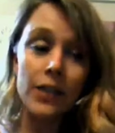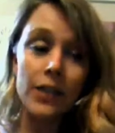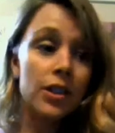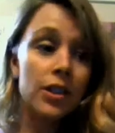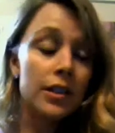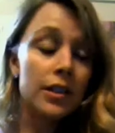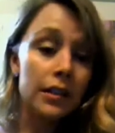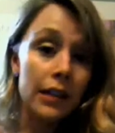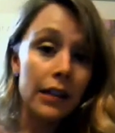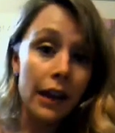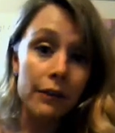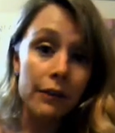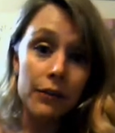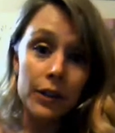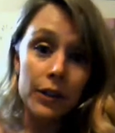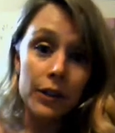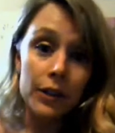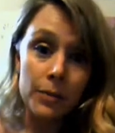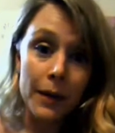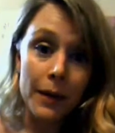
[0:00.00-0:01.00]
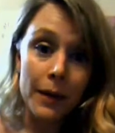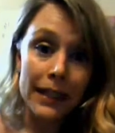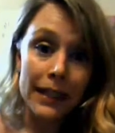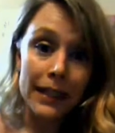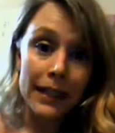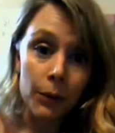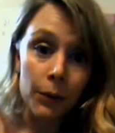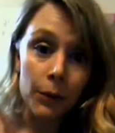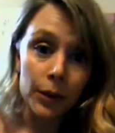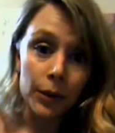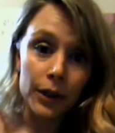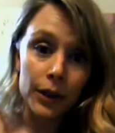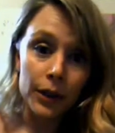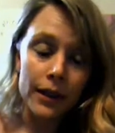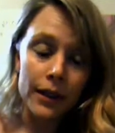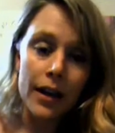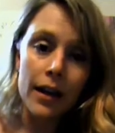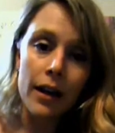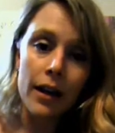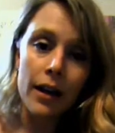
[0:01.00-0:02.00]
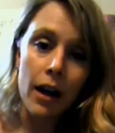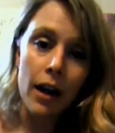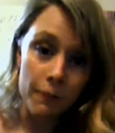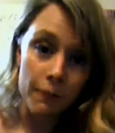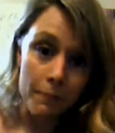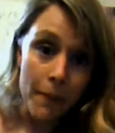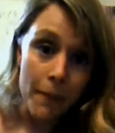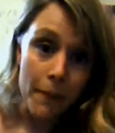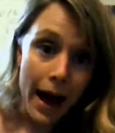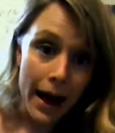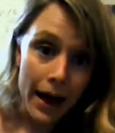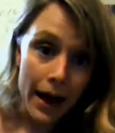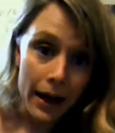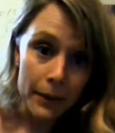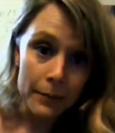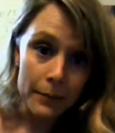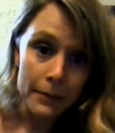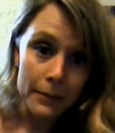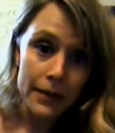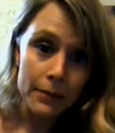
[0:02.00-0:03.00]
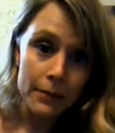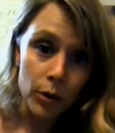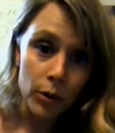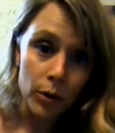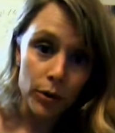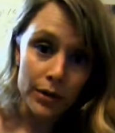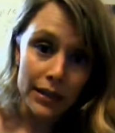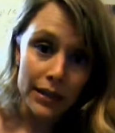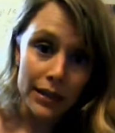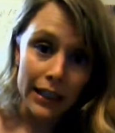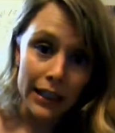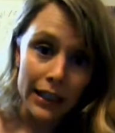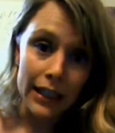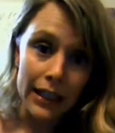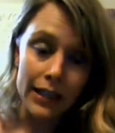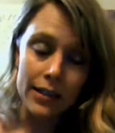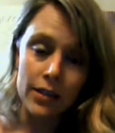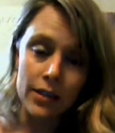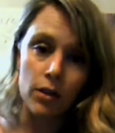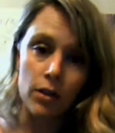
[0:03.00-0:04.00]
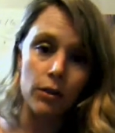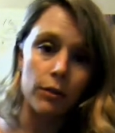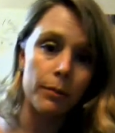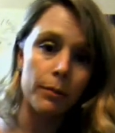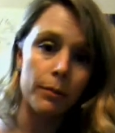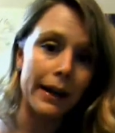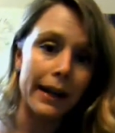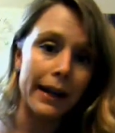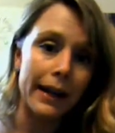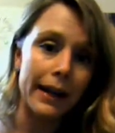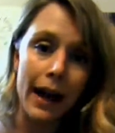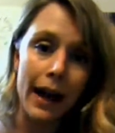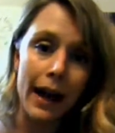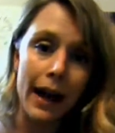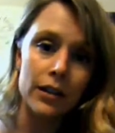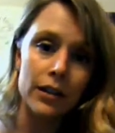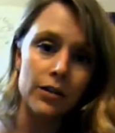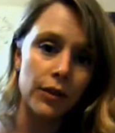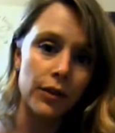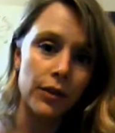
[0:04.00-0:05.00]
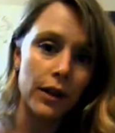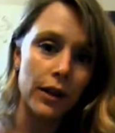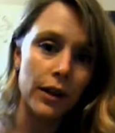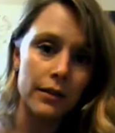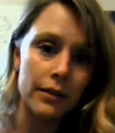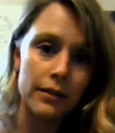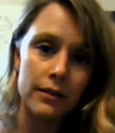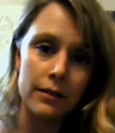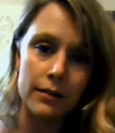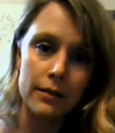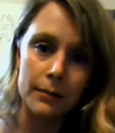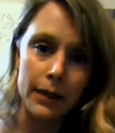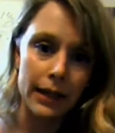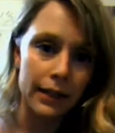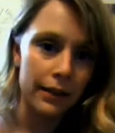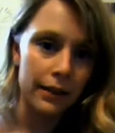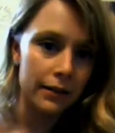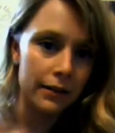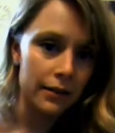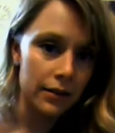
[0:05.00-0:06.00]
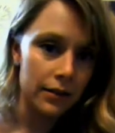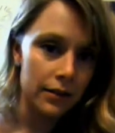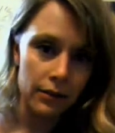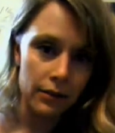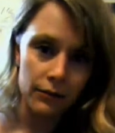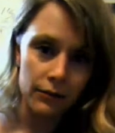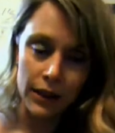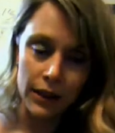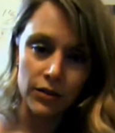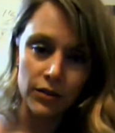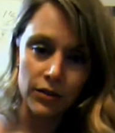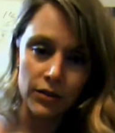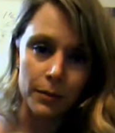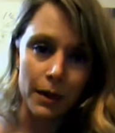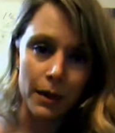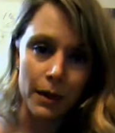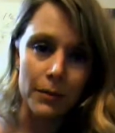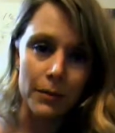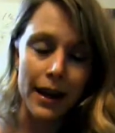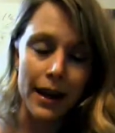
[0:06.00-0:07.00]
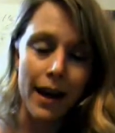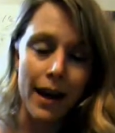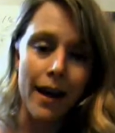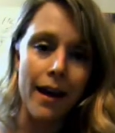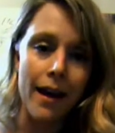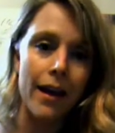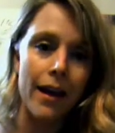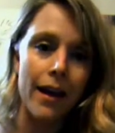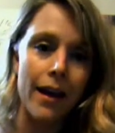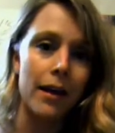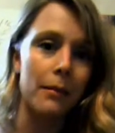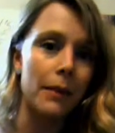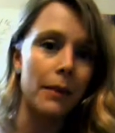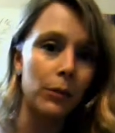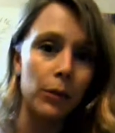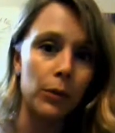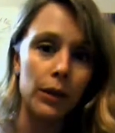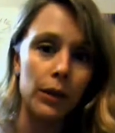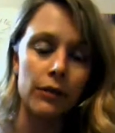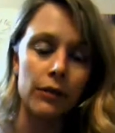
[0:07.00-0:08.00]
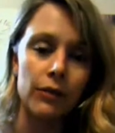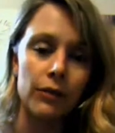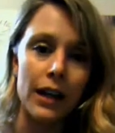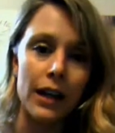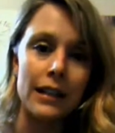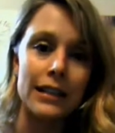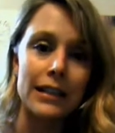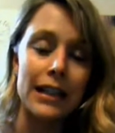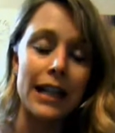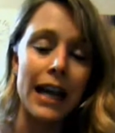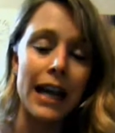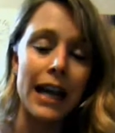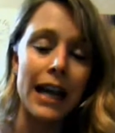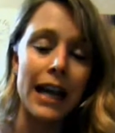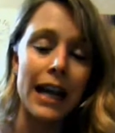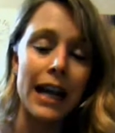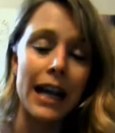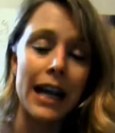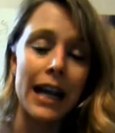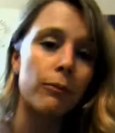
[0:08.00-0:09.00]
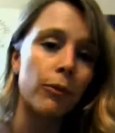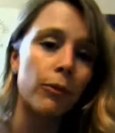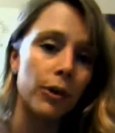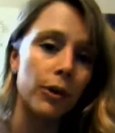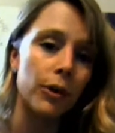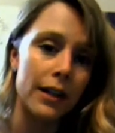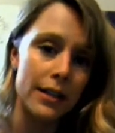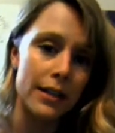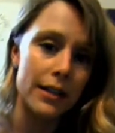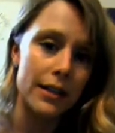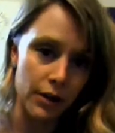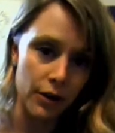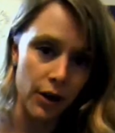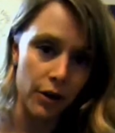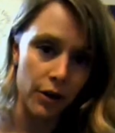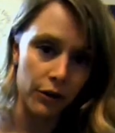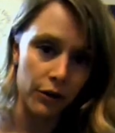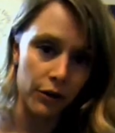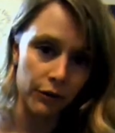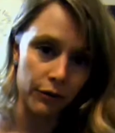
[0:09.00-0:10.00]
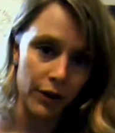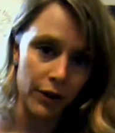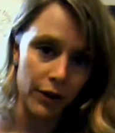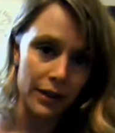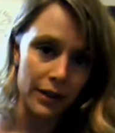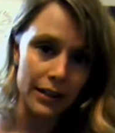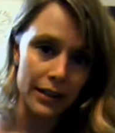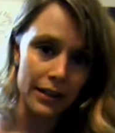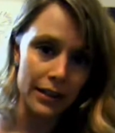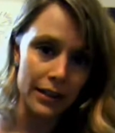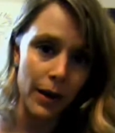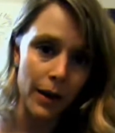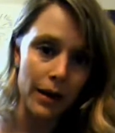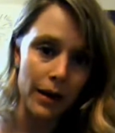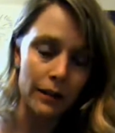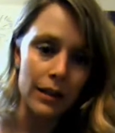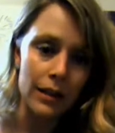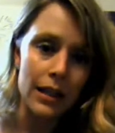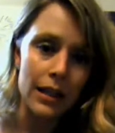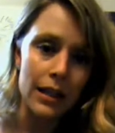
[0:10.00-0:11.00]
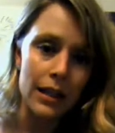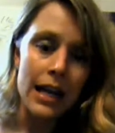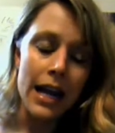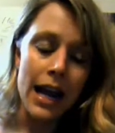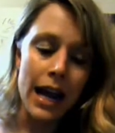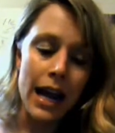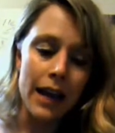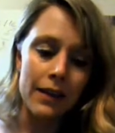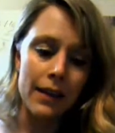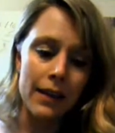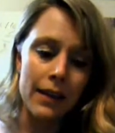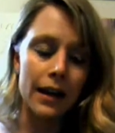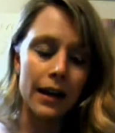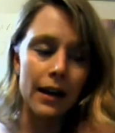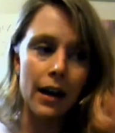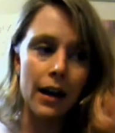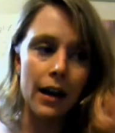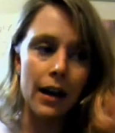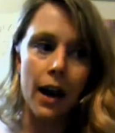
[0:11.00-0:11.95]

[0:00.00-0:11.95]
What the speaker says: just leveraged my network of moms mostly, so my college friends, my friends from MBA, my work friends, and had them forward it to their other friends as well. And then